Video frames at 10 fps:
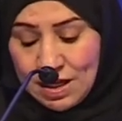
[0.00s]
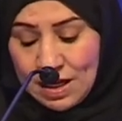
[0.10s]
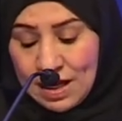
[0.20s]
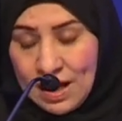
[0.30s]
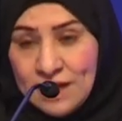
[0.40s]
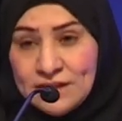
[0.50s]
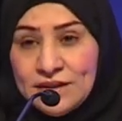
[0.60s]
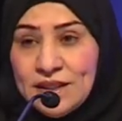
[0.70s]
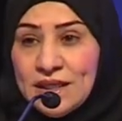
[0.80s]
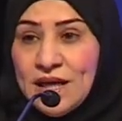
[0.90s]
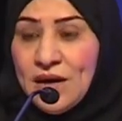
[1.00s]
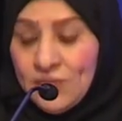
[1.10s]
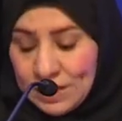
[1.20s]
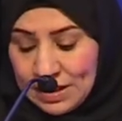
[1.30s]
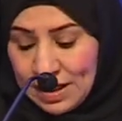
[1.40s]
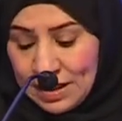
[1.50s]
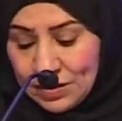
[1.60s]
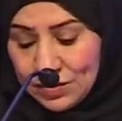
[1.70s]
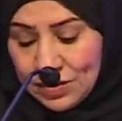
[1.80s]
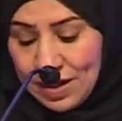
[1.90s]
And really, I would like to
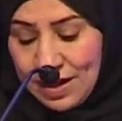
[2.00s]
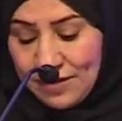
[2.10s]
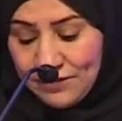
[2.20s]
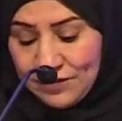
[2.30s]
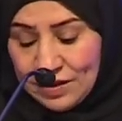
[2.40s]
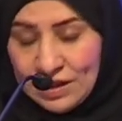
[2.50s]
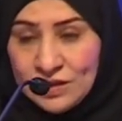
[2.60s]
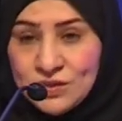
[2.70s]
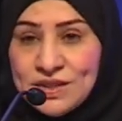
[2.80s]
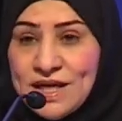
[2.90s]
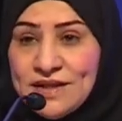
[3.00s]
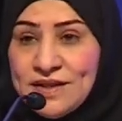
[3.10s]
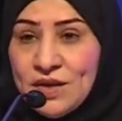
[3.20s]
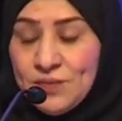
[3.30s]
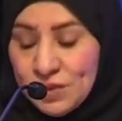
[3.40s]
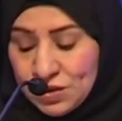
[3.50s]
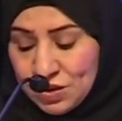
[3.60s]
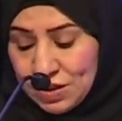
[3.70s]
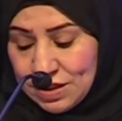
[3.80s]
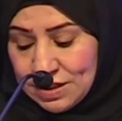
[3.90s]
take the
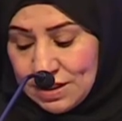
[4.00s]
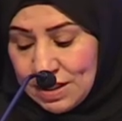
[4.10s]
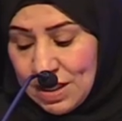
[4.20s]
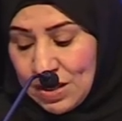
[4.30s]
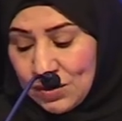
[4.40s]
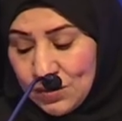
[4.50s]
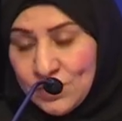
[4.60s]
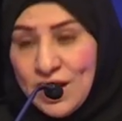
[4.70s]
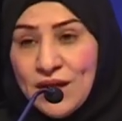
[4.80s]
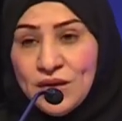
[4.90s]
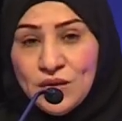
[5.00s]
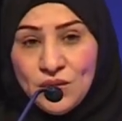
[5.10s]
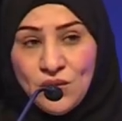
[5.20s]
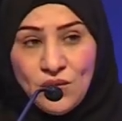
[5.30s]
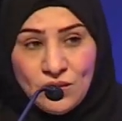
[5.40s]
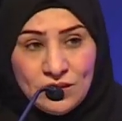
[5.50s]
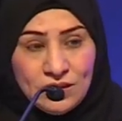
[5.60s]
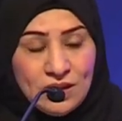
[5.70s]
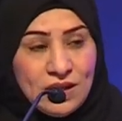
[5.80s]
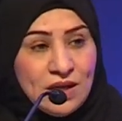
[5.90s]
opportunity to thank you all,
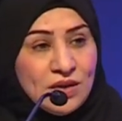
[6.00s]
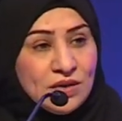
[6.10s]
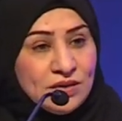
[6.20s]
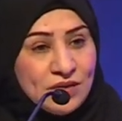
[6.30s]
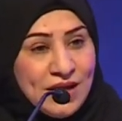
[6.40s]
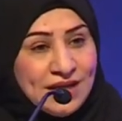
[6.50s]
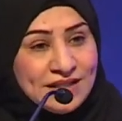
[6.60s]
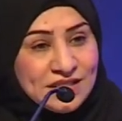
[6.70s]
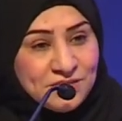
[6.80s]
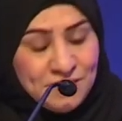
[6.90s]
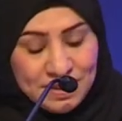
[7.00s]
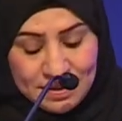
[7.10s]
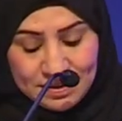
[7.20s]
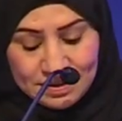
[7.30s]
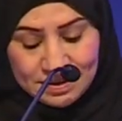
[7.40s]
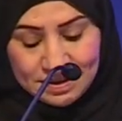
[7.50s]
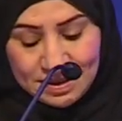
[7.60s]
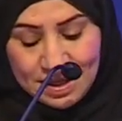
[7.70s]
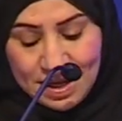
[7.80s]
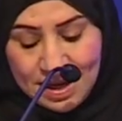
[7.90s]
thank the speakers
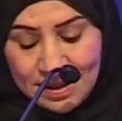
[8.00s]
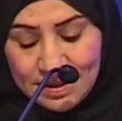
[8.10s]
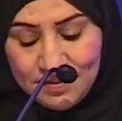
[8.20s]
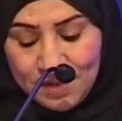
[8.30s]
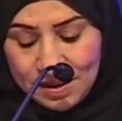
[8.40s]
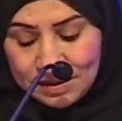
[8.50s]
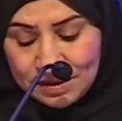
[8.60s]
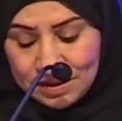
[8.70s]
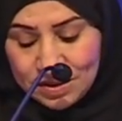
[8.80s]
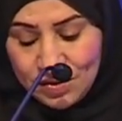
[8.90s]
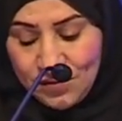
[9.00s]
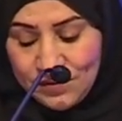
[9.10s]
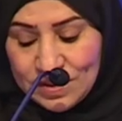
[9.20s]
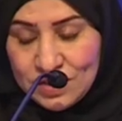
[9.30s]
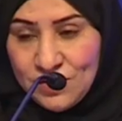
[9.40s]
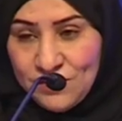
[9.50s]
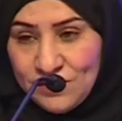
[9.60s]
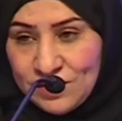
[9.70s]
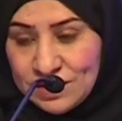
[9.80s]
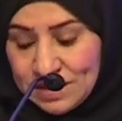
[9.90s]
and the partners of this
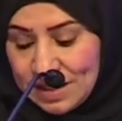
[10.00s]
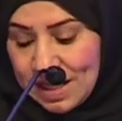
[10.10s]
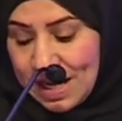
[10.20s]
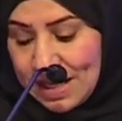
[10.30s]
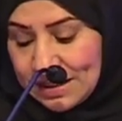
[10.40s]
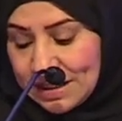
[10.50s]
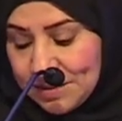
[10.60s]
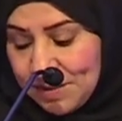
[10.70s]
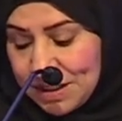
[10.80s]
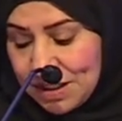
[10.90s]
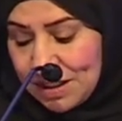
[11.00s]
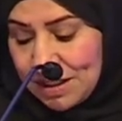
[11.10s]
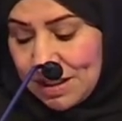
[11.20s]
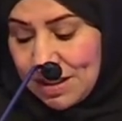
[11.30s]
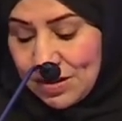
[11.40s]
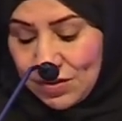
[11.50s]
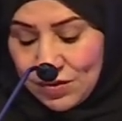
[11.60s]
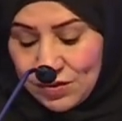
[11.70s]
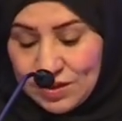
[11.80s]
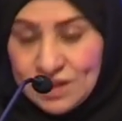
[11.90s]
conference, and especially the
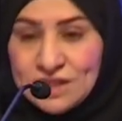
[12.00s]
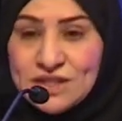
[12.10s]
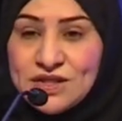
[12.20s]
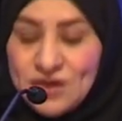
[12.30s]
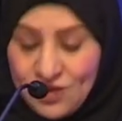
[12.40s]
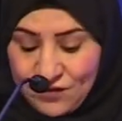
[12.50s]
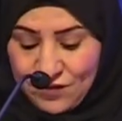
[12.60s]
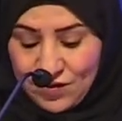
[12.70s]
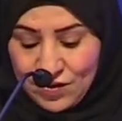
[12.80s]
audience for your